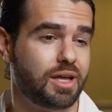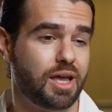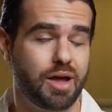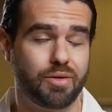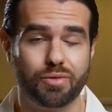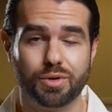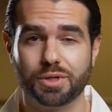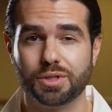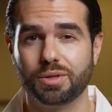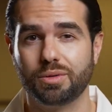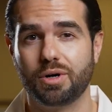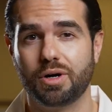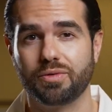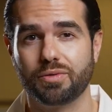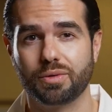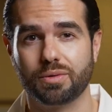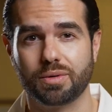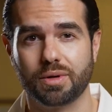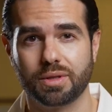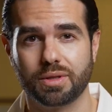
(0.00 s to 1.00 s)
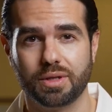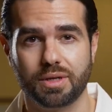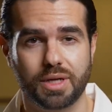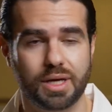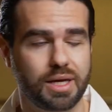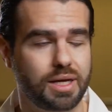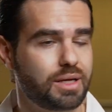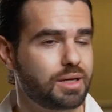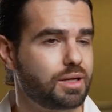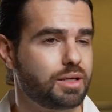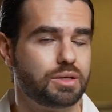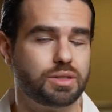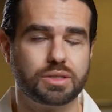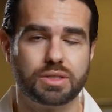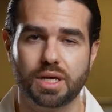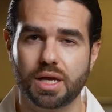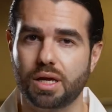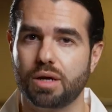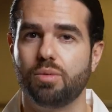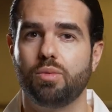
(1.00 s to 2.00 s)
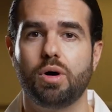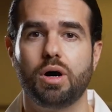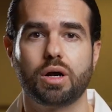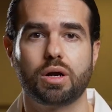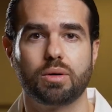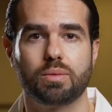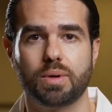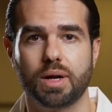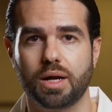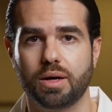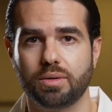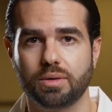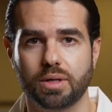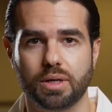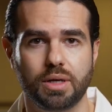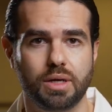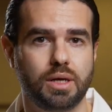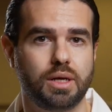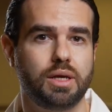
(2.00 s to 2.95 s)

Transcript: every so often throughout the day and just take a walk around,